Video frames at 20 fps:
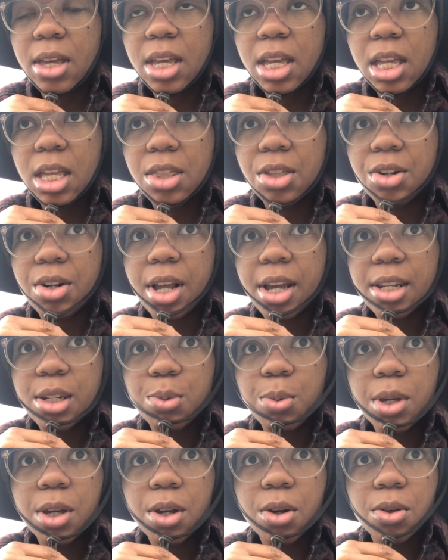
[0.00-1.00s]
either next
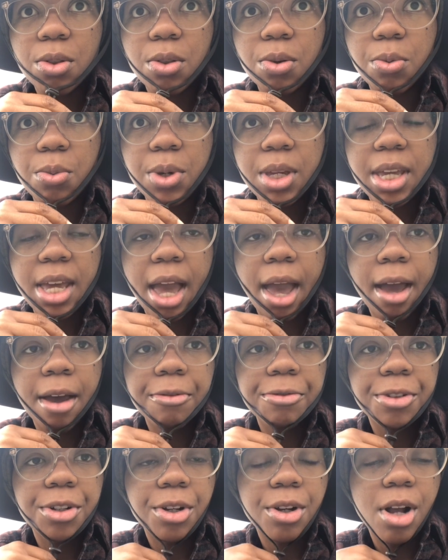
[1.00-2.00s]
week or the week
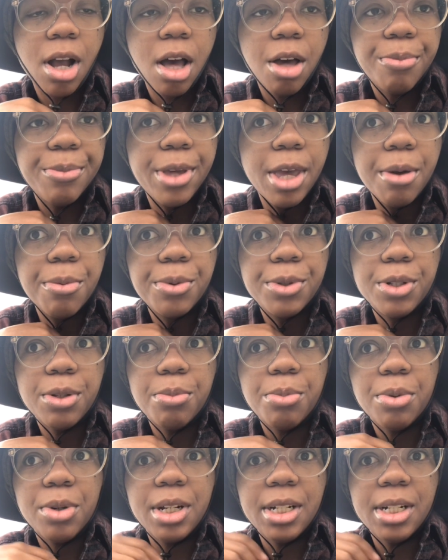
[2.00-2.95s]
after, I'll be able to bring